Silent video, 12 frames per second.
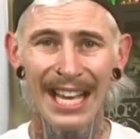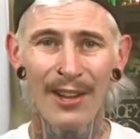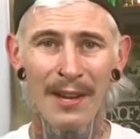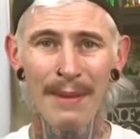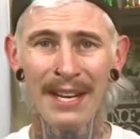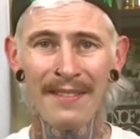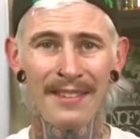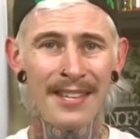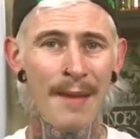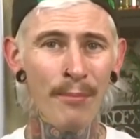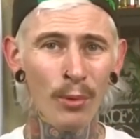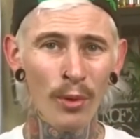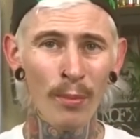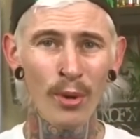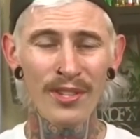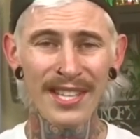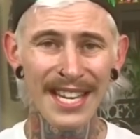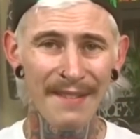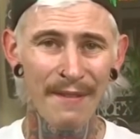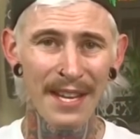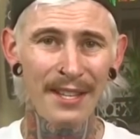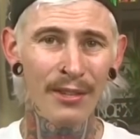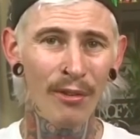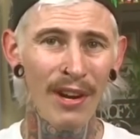I like it better than the Temple, the Buddha Z
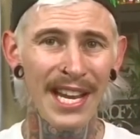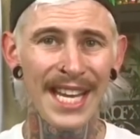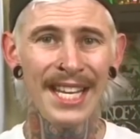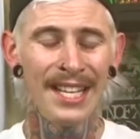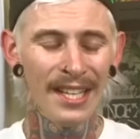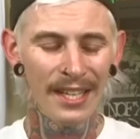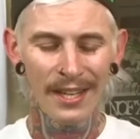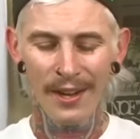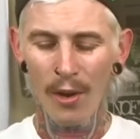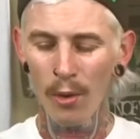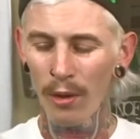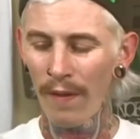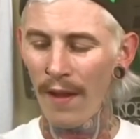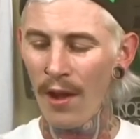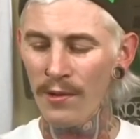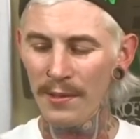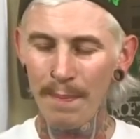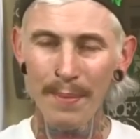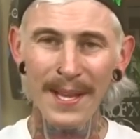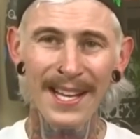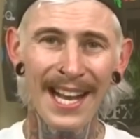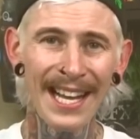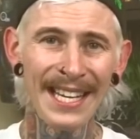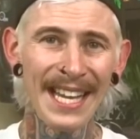V three, you know, all of those big
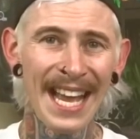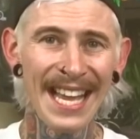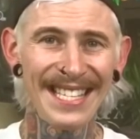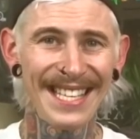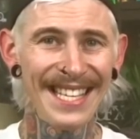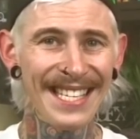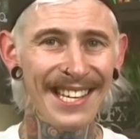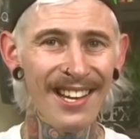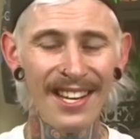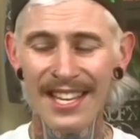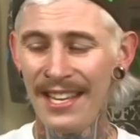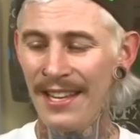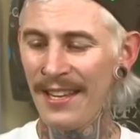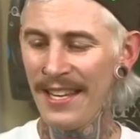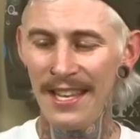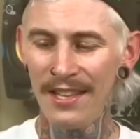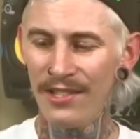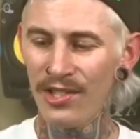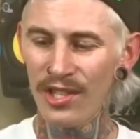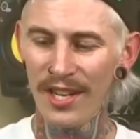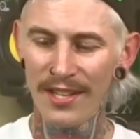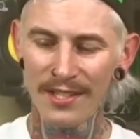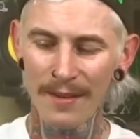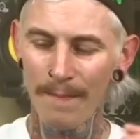R D As. This cunt here is
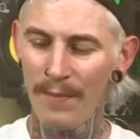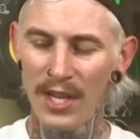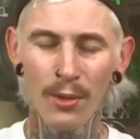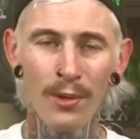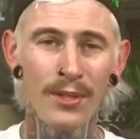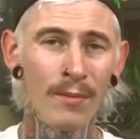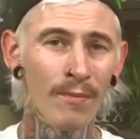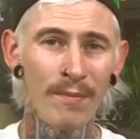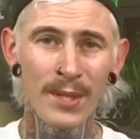just, it's awesome.